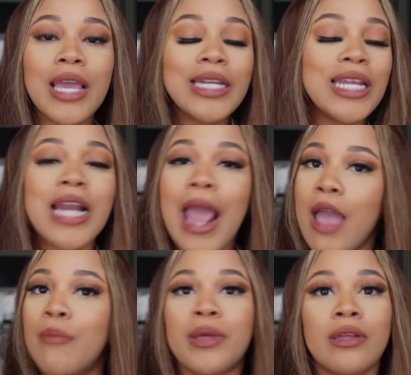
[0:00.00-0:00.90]
it didn't
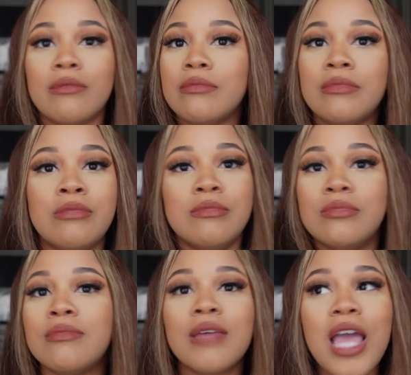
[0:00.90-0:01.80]
happen.
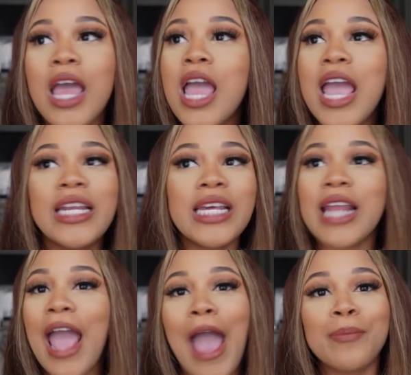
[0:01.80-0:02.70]
It
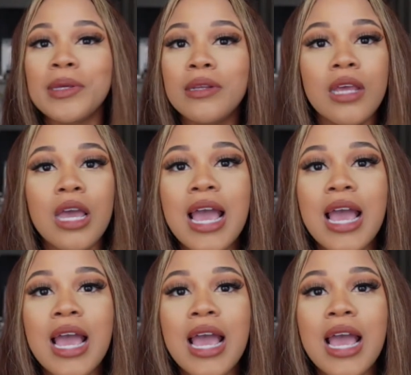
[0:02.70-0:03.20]
didn't happen.